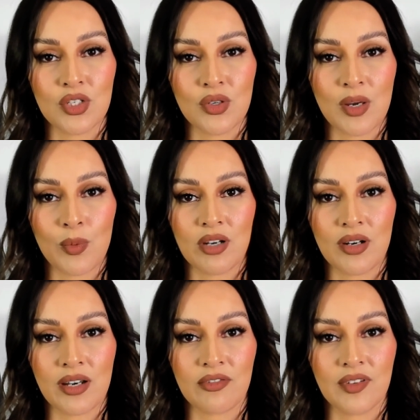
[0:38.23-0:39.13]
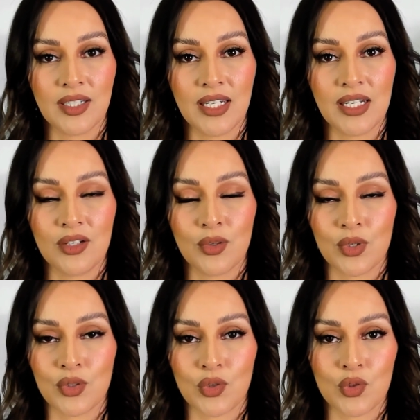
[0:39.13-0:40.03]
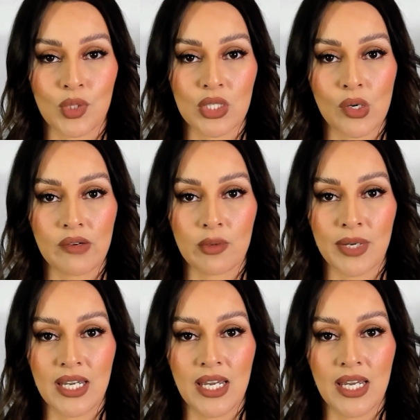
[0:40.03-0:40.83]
you that we are not affiliated nor endorsed whatsoever by